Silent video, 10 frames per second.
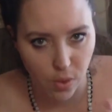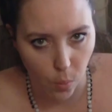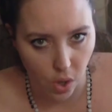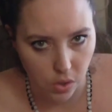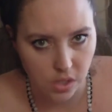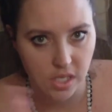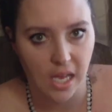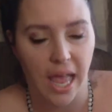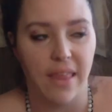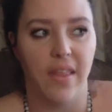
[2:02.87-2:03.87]
the world,
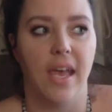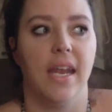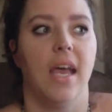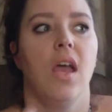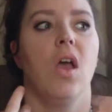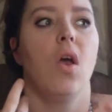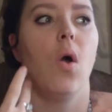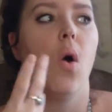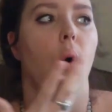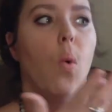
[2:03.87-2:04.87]
and then
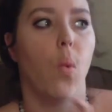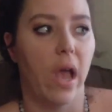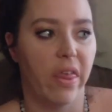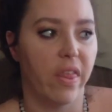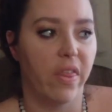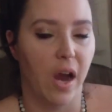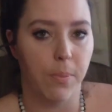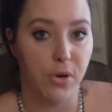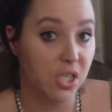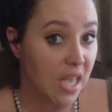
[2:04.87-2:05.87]
with their
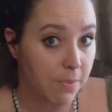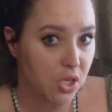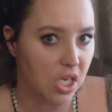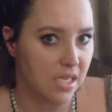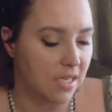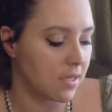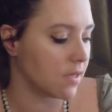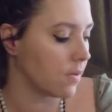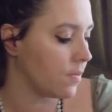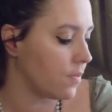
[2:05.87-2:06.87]

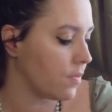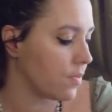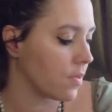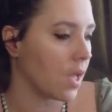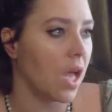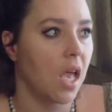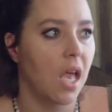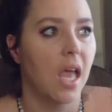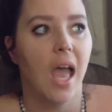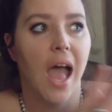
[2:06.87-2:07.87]
perceptions,
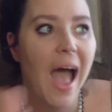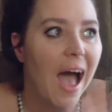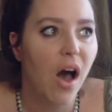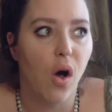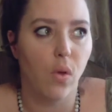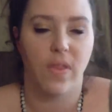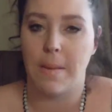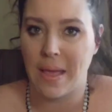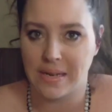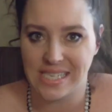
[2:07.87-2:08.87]
how
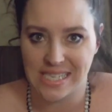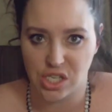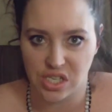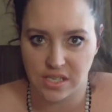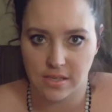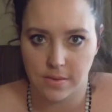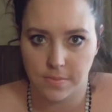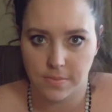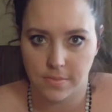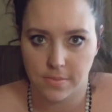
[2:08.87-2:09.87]
they make decisions.
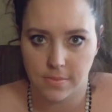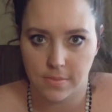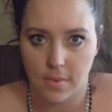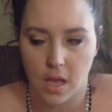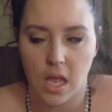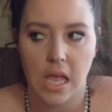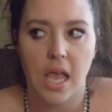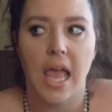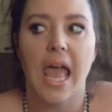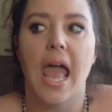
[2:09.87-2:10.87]

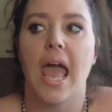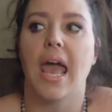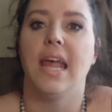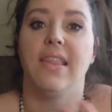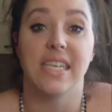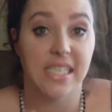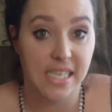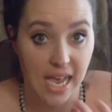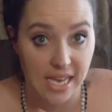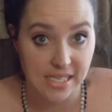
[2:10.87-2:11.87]
And this
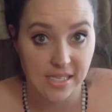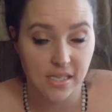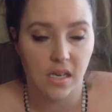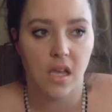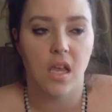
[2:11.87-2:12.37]
test